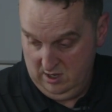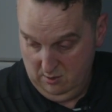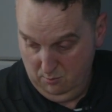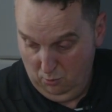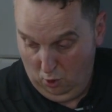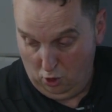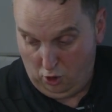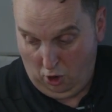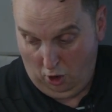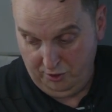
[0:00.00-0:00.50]

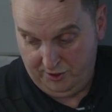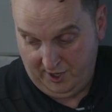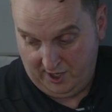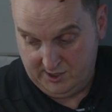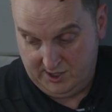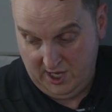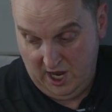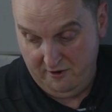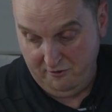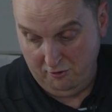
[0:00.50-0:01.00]
More
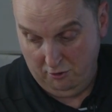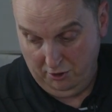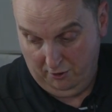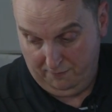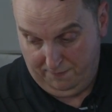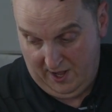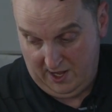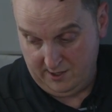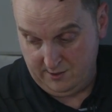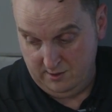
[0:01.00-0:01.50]
contact area on the
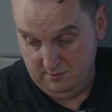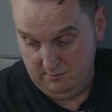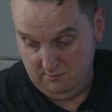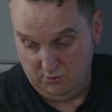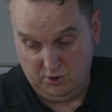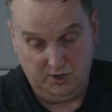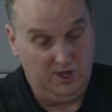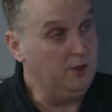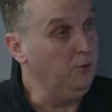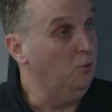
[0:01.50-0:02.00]
flat.
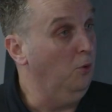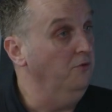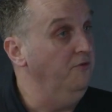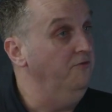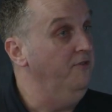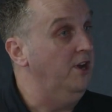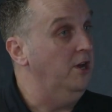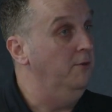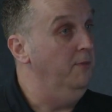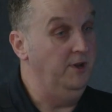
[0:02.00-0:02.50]
So that's what we
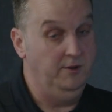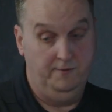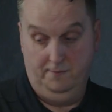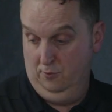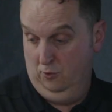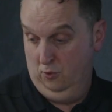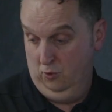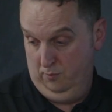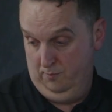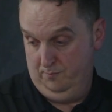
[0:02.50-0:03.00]
recommend
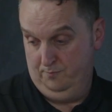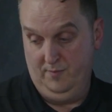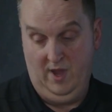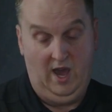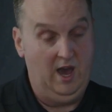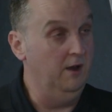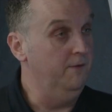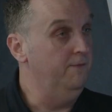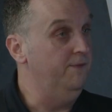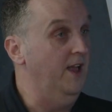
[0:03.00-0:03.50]
for
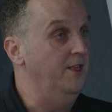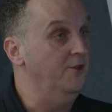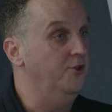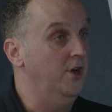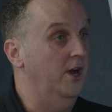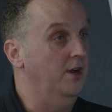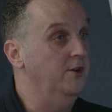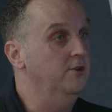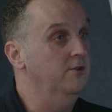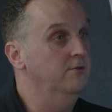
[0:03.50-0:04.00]
our flange
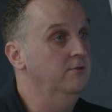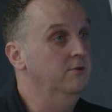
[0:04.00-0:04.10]
shanks.